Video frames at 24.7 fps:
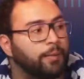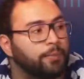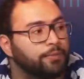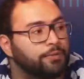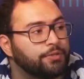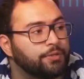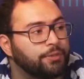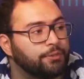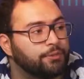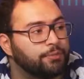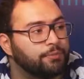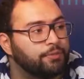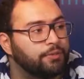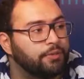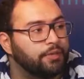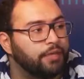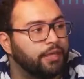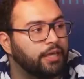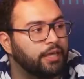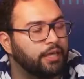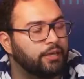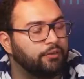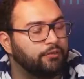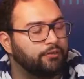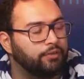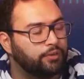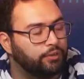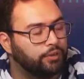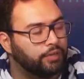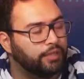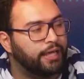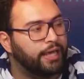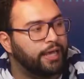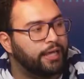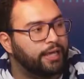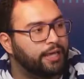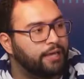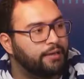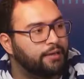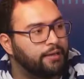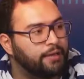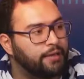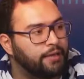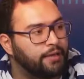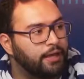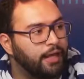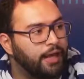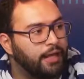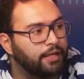So if you look at it,
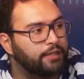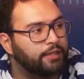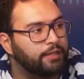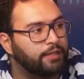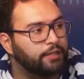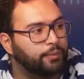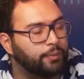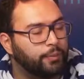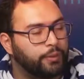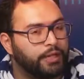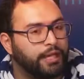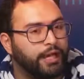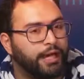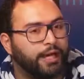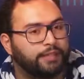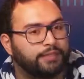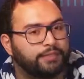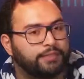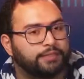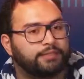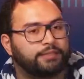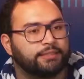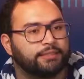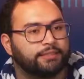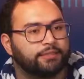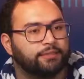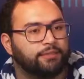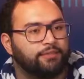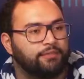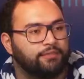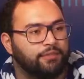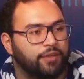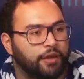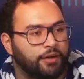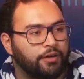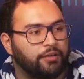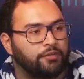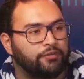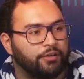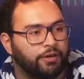I think React is a very,